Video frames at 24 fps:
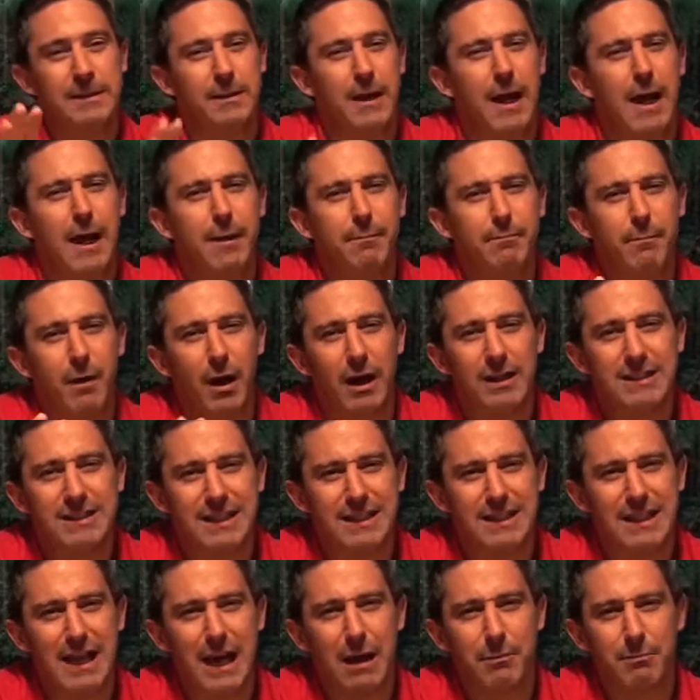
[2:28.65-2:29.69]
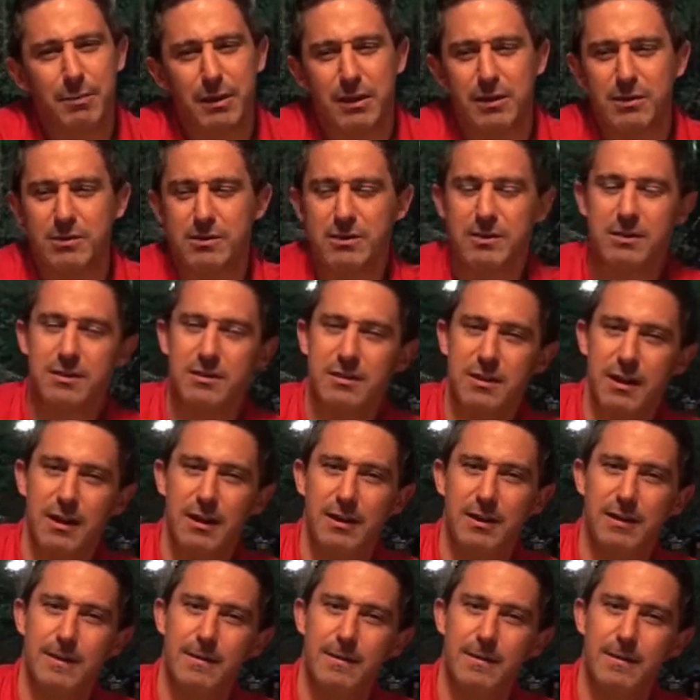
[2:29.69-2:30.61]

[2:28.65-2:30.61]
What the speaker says: I did that because